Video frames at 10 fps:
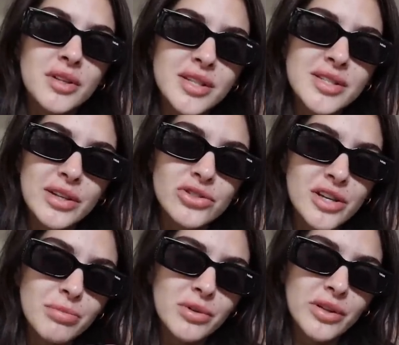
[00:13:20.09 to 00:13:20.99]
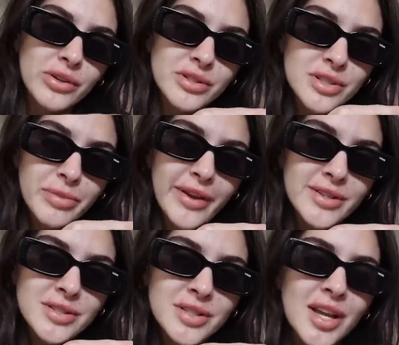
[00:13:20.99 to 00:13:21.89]
this nail shape really looks the
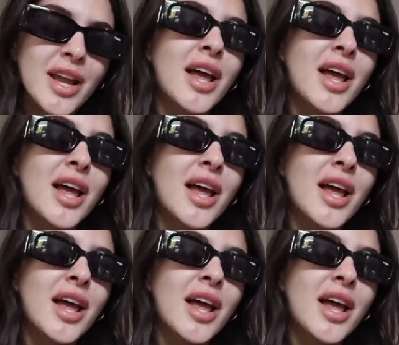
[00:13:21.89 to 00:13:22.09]
best.